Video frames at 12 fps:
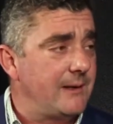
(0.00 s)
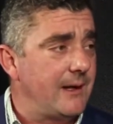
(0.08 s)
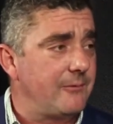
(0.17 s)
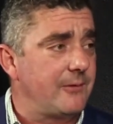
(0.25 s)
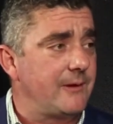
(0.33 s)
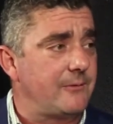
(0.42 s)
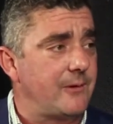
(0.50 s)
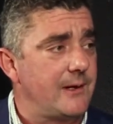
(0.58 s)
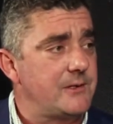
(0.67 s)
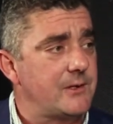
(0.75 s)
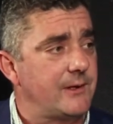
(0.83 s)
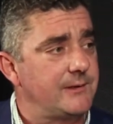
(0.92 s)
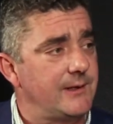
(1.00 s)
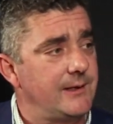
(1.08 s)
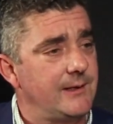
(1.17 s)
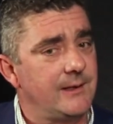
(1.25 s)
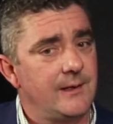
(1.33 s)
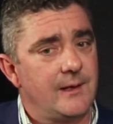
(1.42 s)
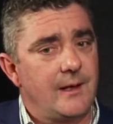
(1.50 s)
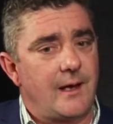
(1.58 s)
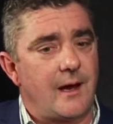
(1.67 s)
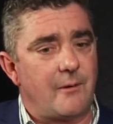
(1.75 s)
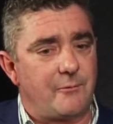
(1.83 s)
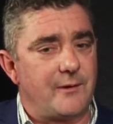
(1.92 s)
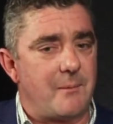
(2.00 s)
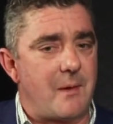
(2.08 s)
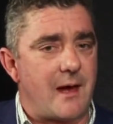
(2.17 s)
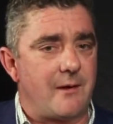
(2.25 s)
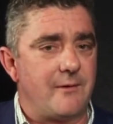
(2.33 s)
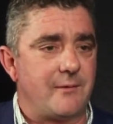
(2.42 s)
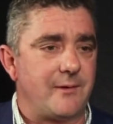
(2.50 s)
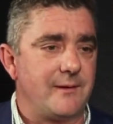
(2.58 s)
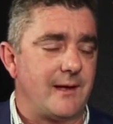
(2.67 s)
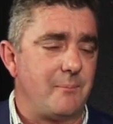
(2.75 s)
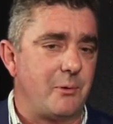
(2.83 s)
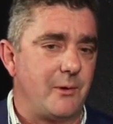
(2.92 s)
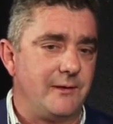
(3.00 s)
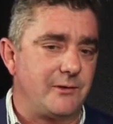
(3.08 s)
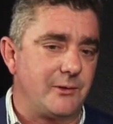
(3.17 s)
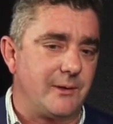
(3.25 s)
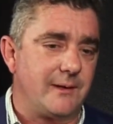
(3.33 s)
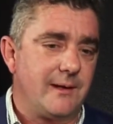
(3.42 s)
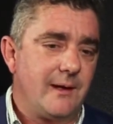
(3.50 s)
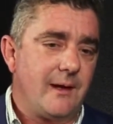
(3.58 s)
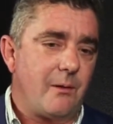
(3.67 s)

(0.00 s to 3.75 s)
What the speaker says: be there for the franchisee. for the amount of effort they put into it.